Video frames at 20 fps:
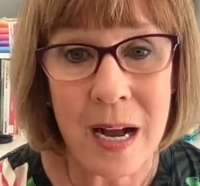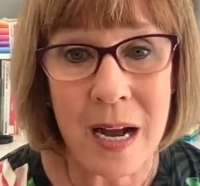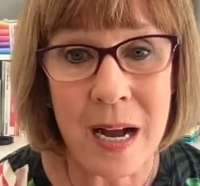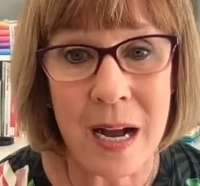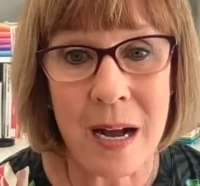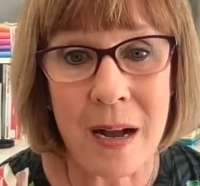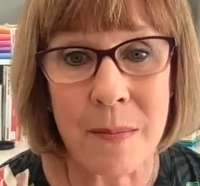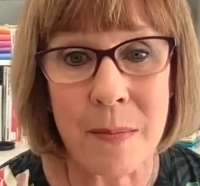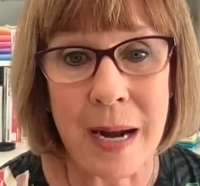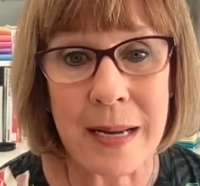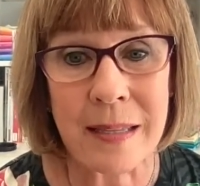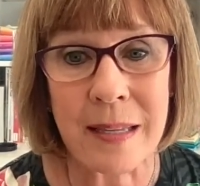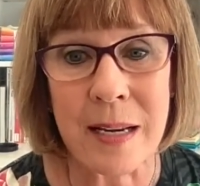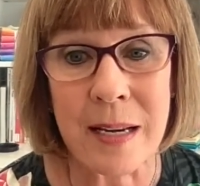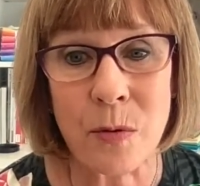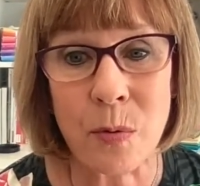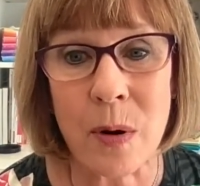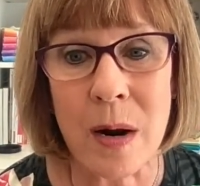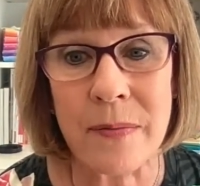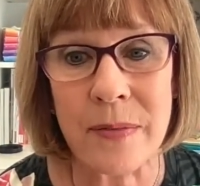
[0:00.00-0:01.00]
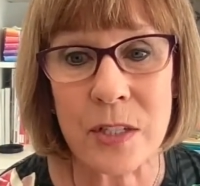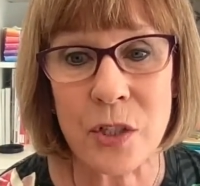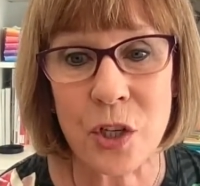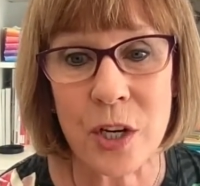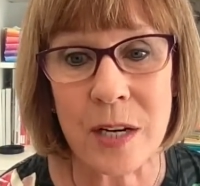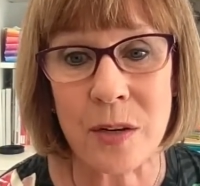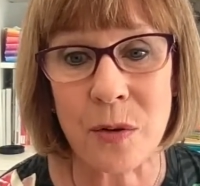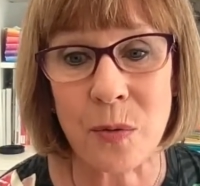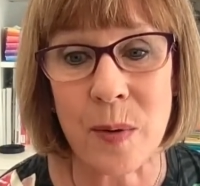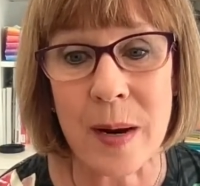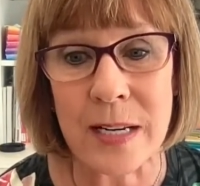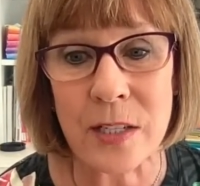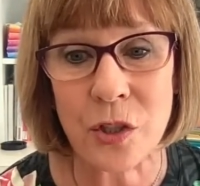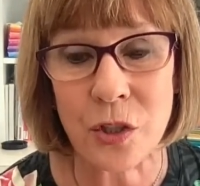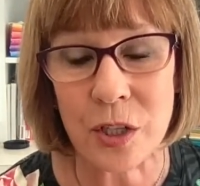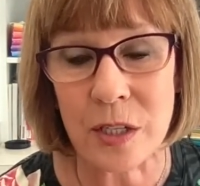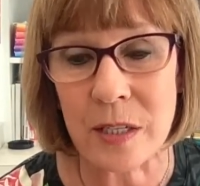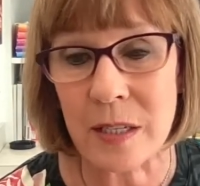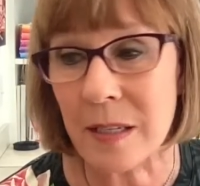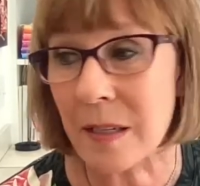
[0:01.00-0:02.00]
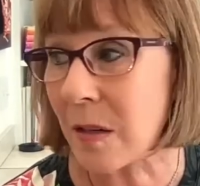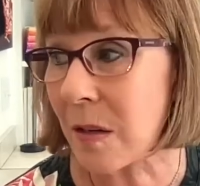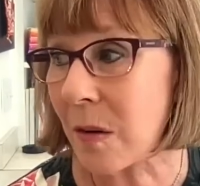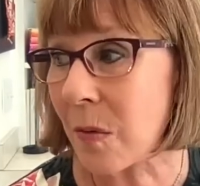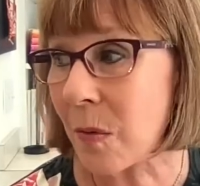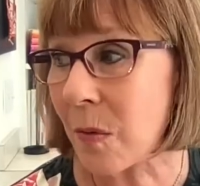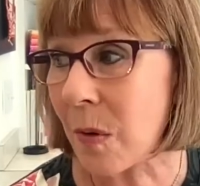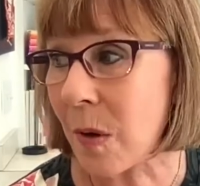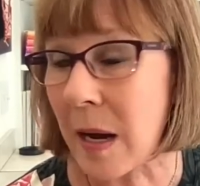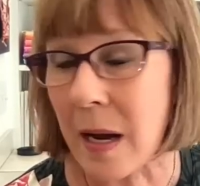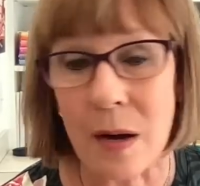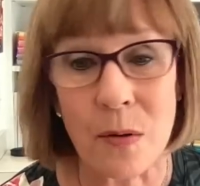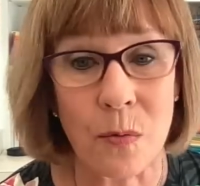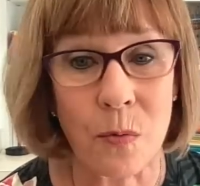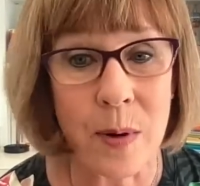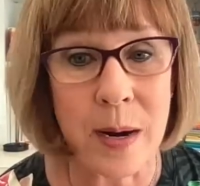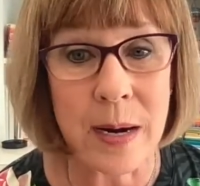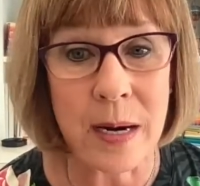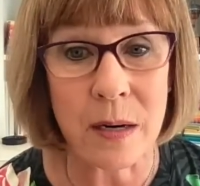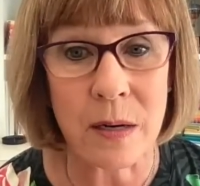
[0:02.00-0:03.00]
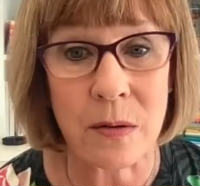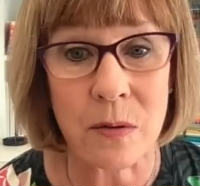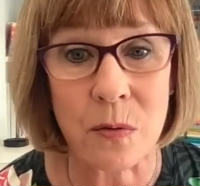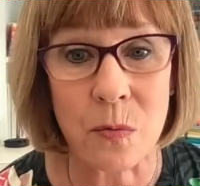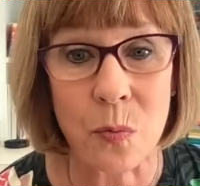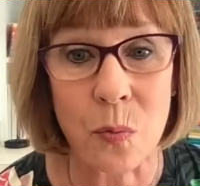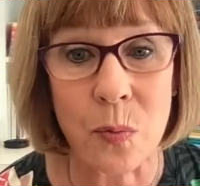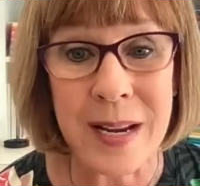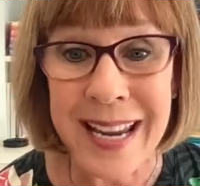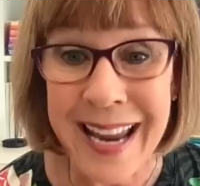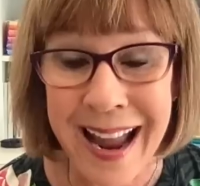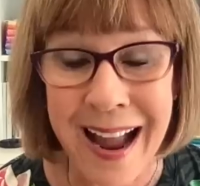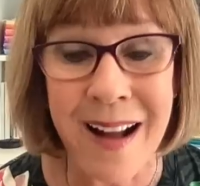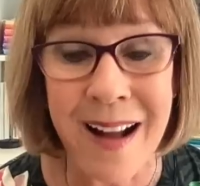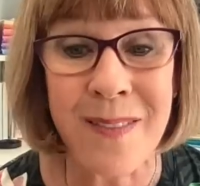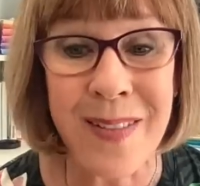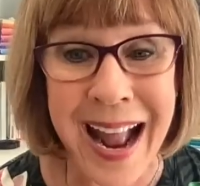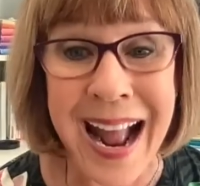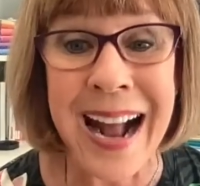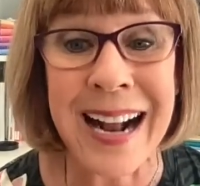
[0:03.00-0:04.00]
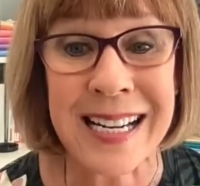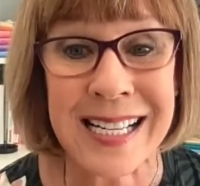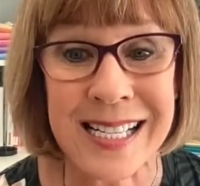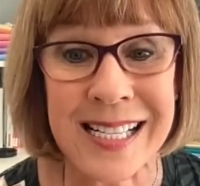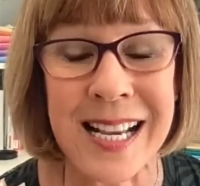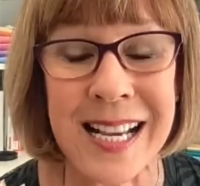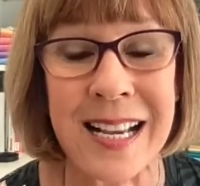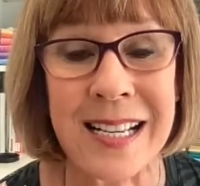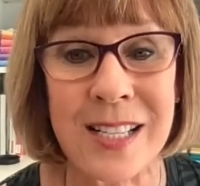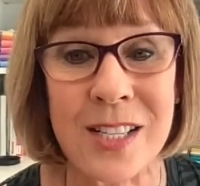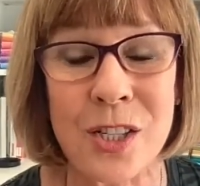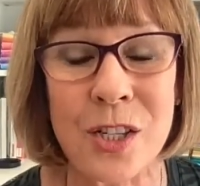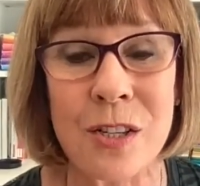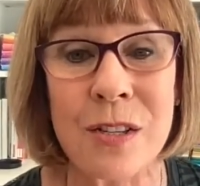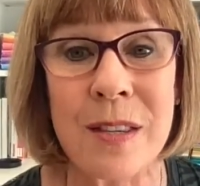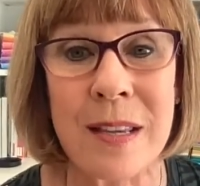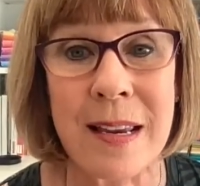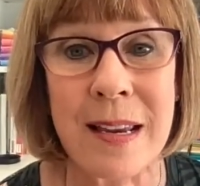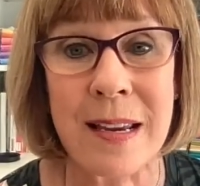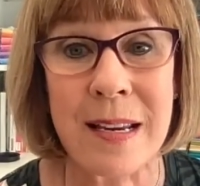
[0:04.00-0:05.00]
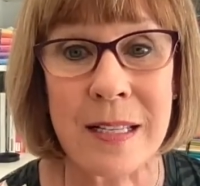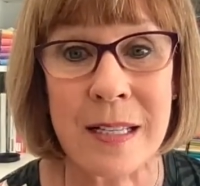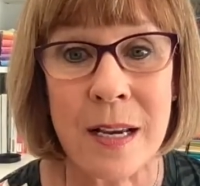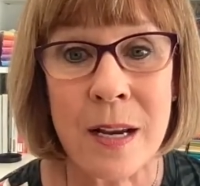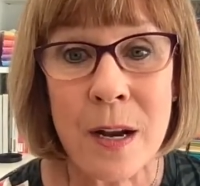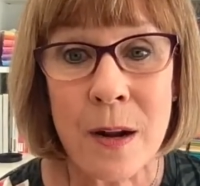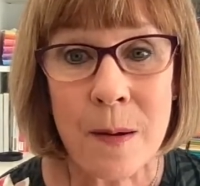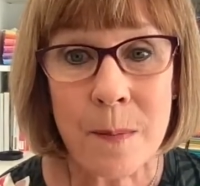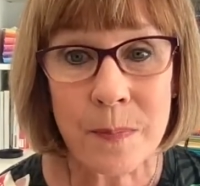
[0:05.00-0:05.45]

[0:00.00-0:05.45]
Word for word: I think we're of a generation where we have access to these